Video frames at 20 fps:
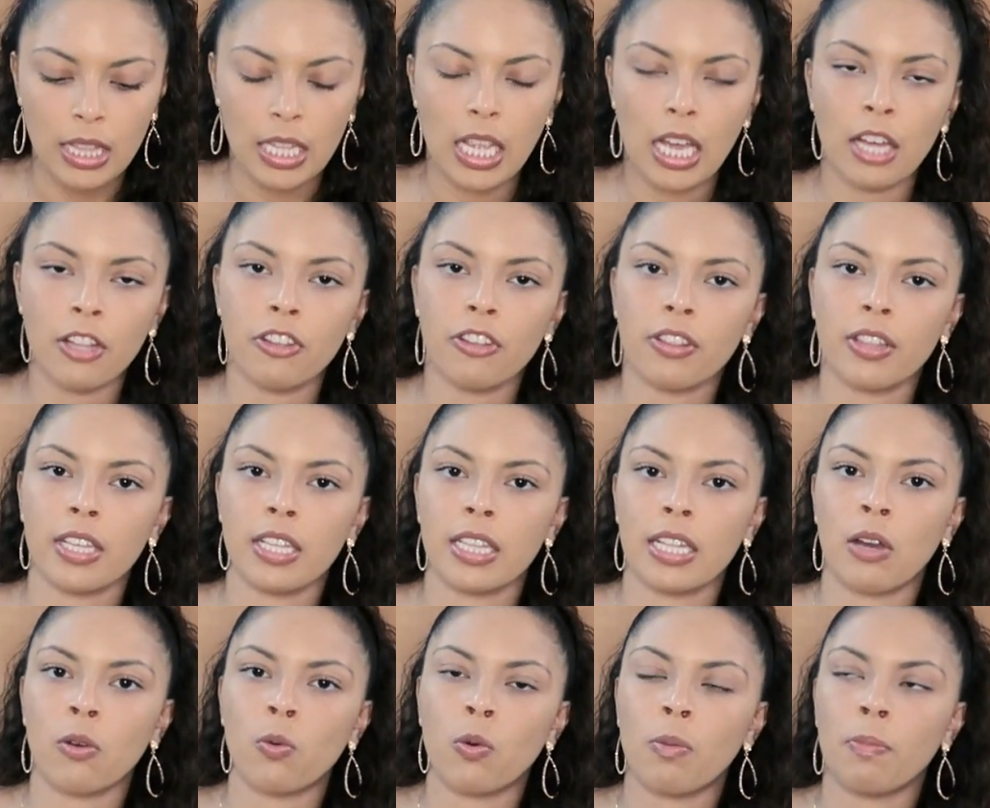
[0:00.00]
The other thing
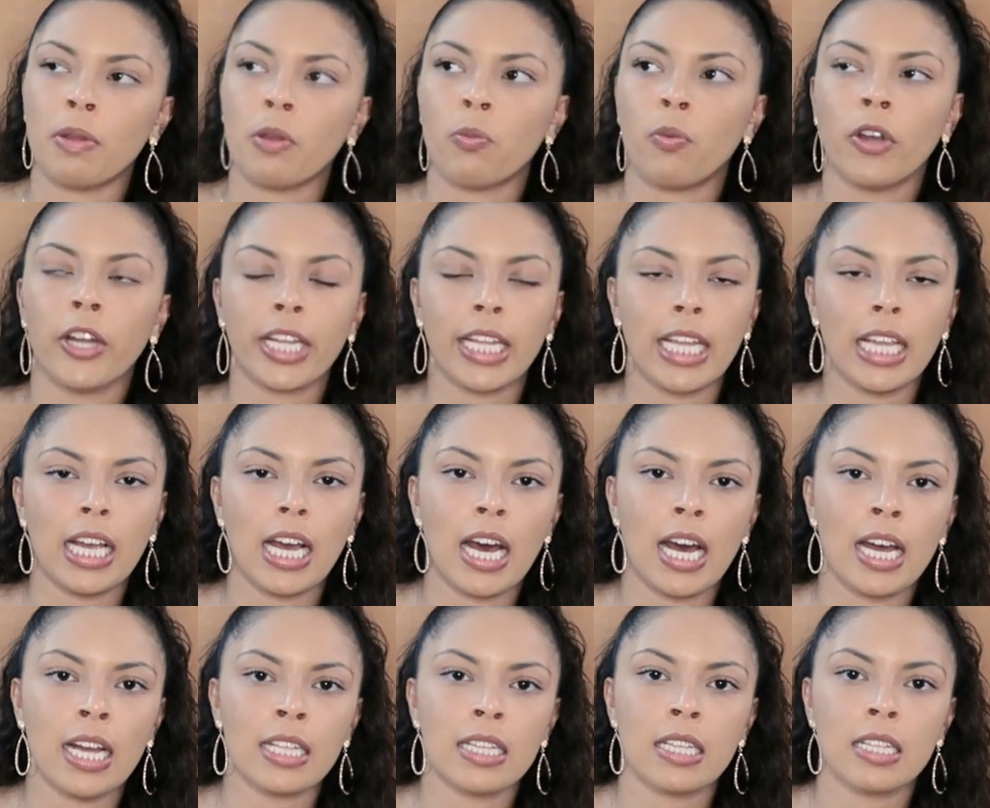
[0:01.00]
that we'll be working
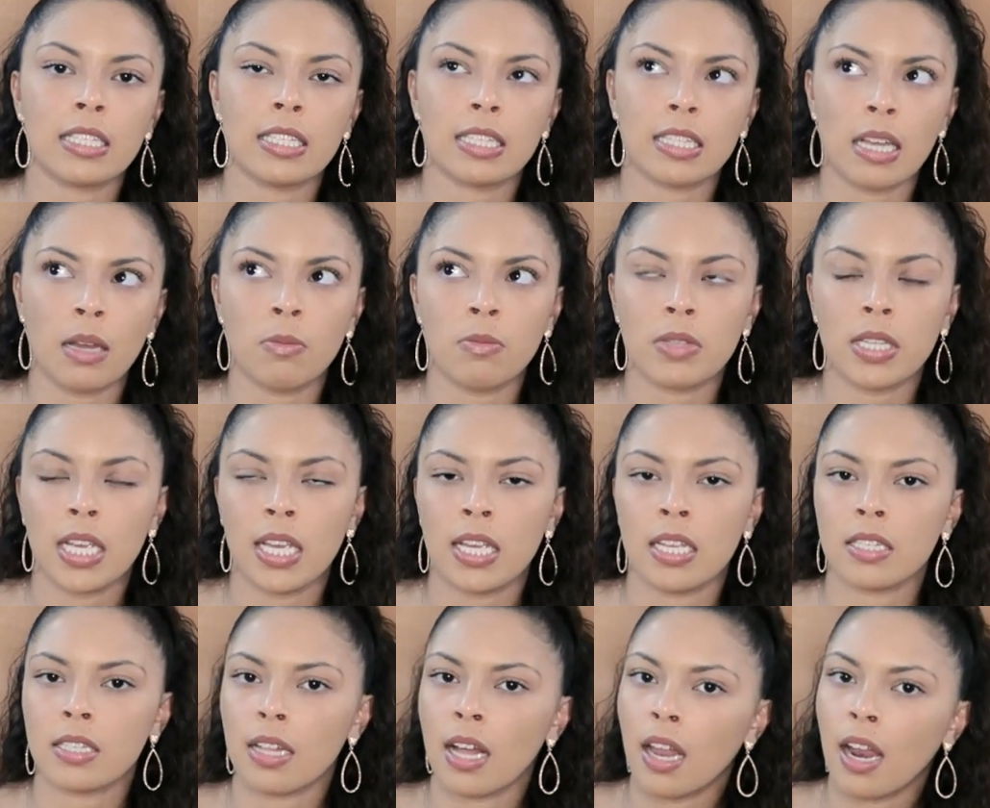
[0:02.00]
on, some
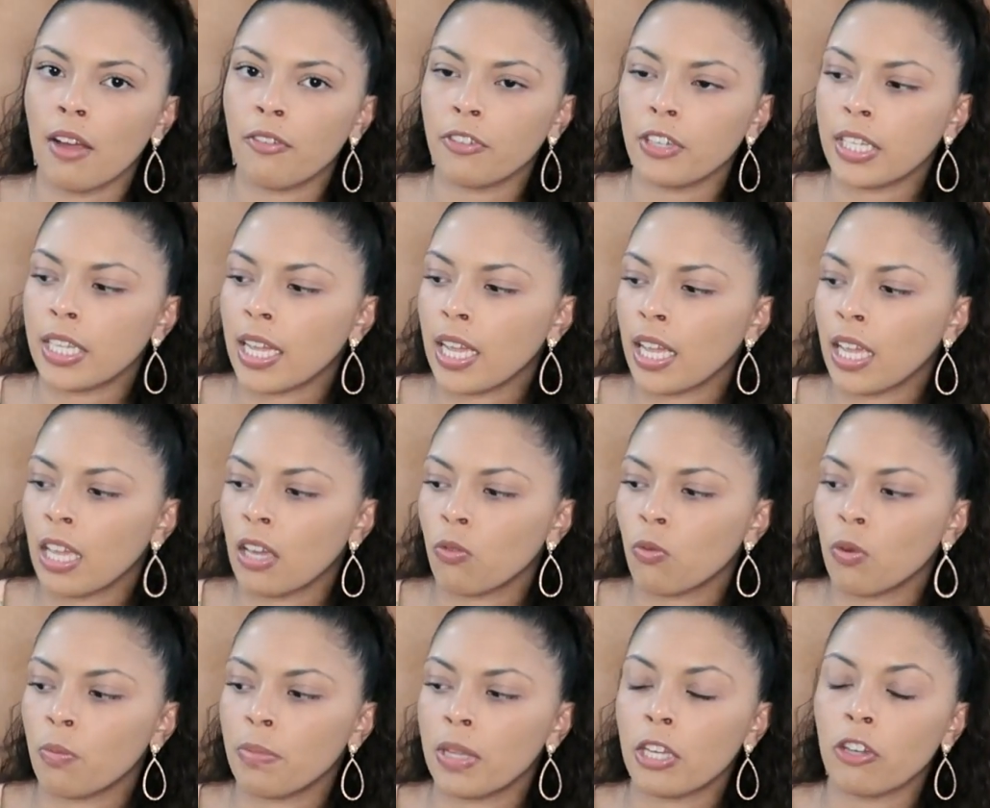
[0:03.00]
days, not every day,
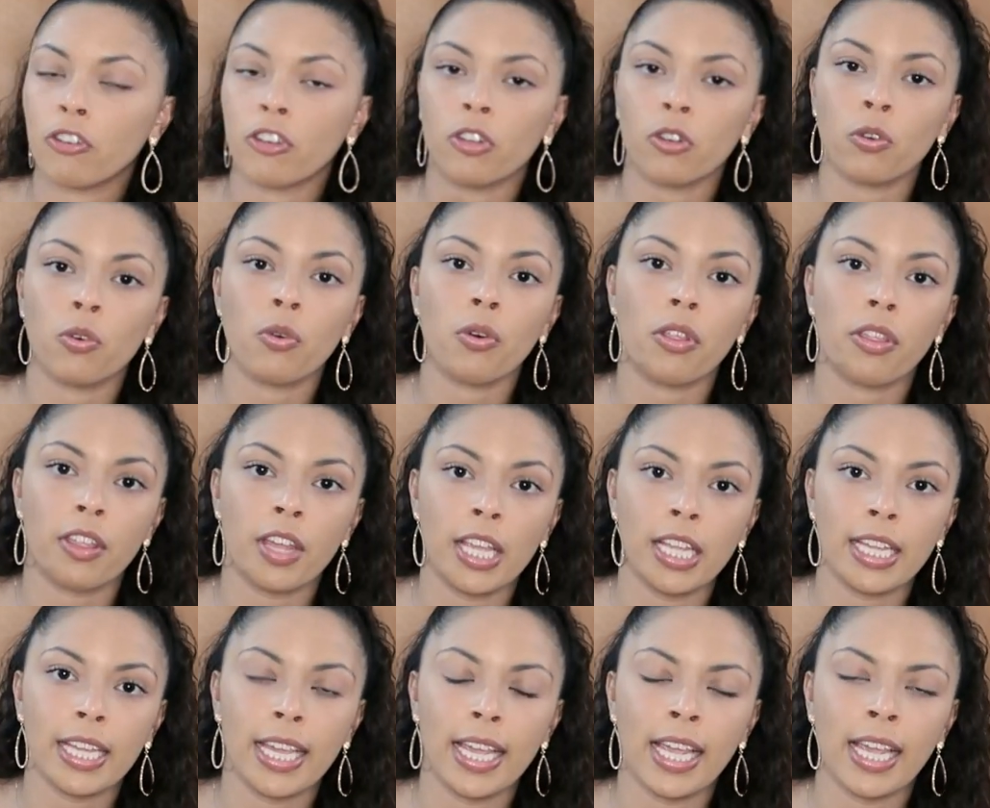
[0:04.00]
will be critical
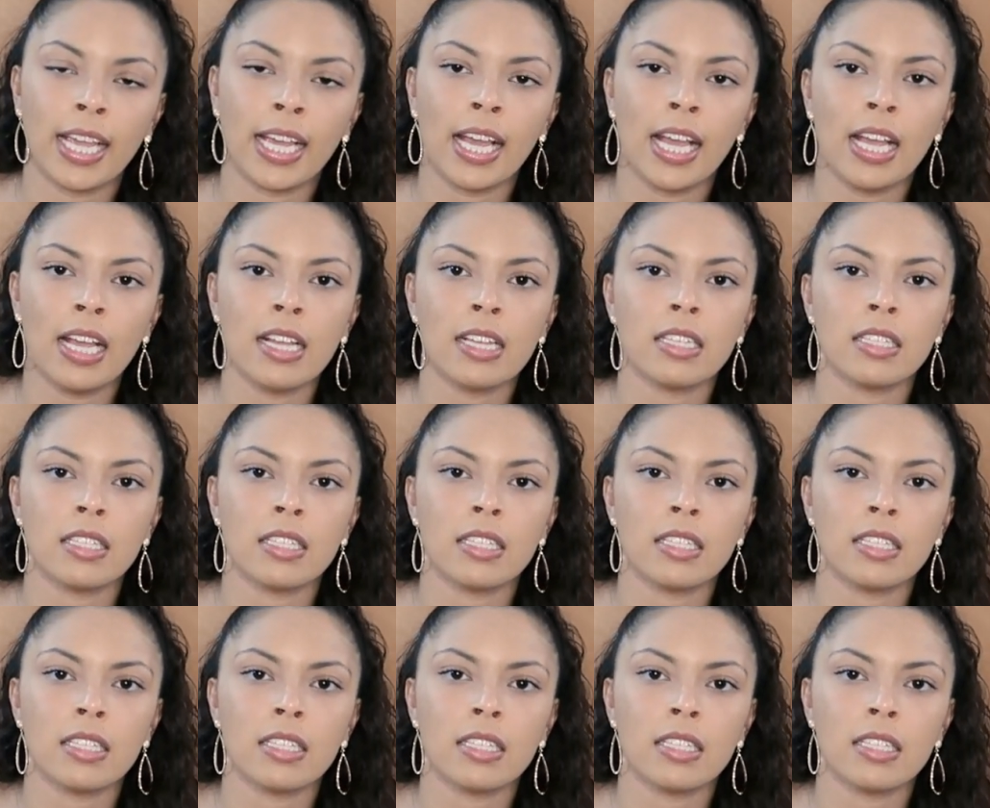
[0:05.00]
thinking.